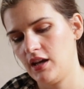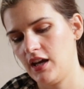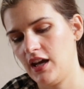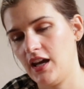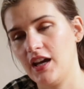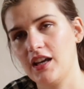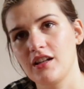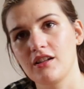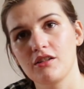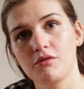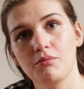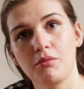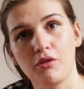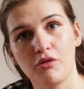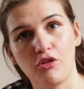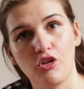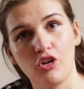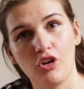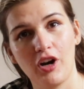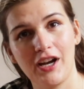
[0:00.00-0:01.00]
in
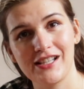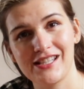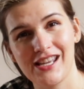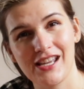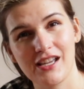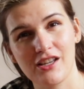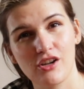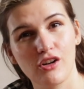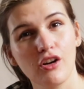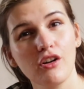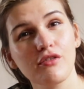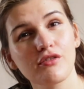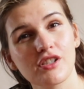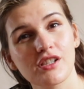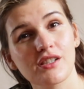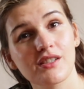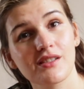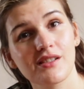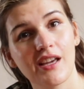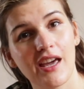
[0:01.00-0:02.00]
before I take it off,
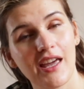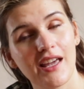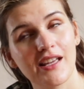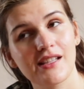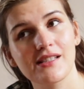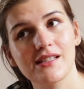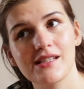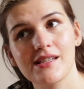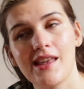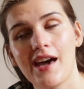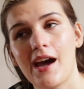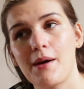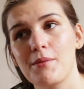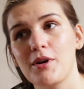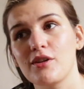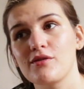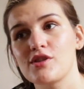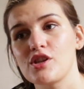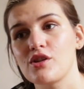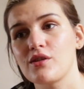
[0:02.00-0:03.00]
just getting into the
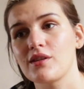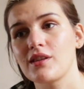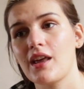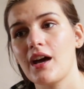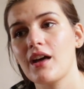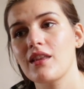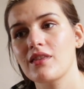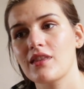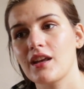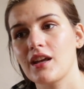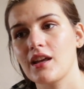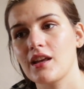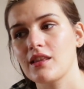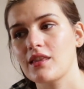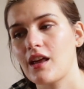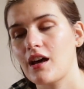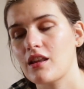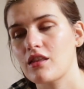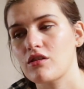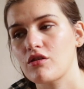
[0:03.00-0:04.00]
habit of doing that and
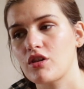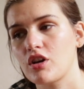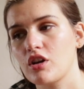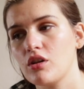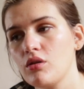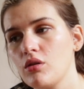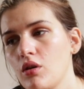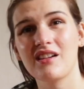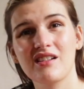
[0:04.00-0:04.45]
thinking that through.